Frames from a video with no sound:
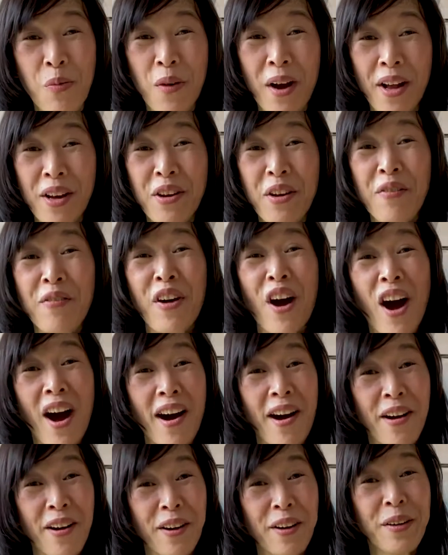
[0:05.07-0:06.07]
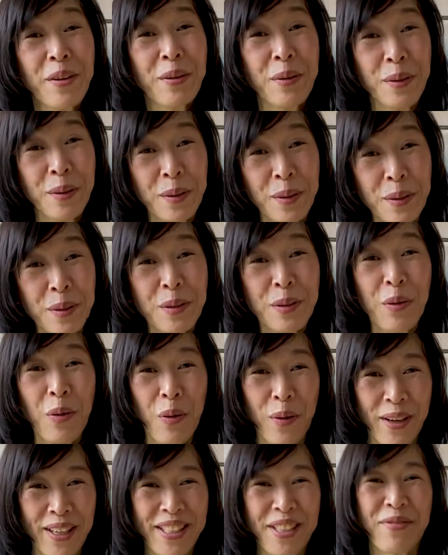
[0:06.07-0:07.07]
one of our cool
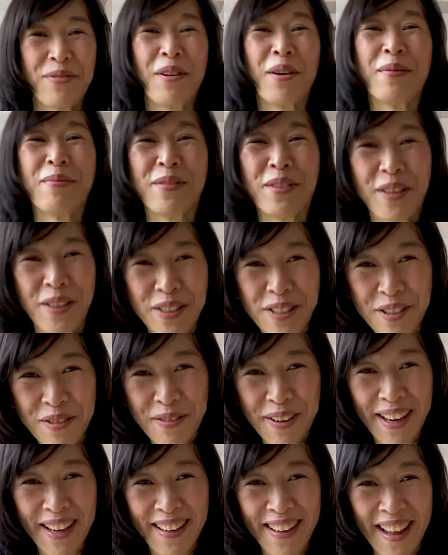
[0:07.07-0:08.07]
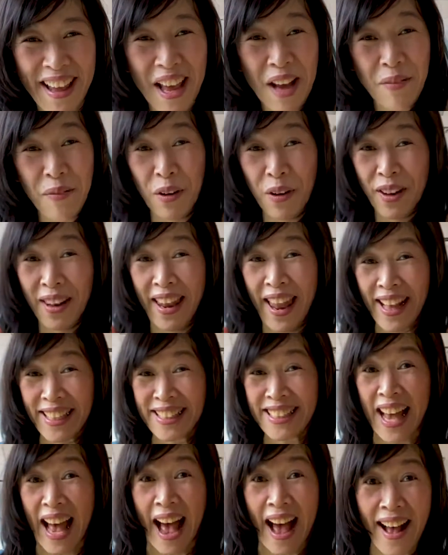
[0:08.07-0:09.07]
toys from nursery. Well,
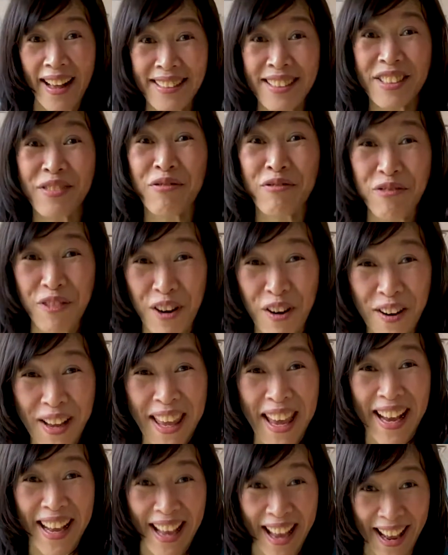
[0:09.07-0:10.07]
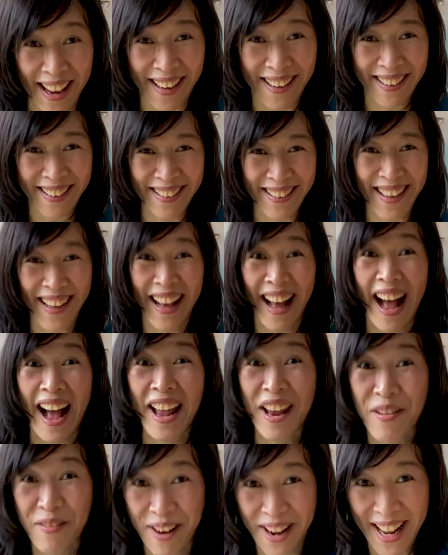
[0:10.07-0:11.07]
let's ask Froggy again. Are
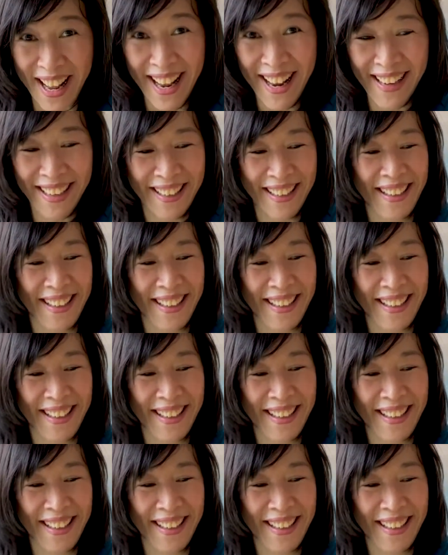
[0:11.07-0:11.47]
you ready?